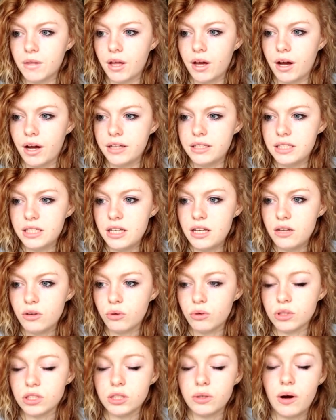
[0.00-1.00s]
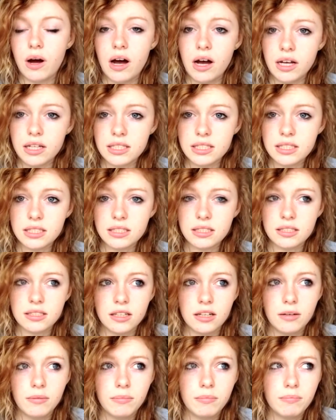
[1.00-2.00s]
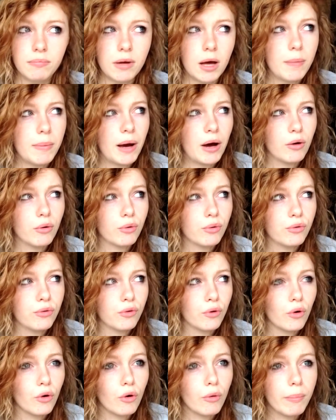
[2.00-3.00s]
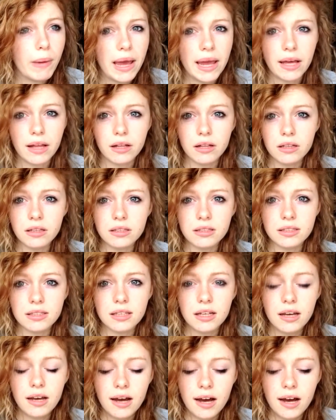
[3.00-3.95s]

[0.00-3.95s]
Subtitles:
I did also ask about 4 males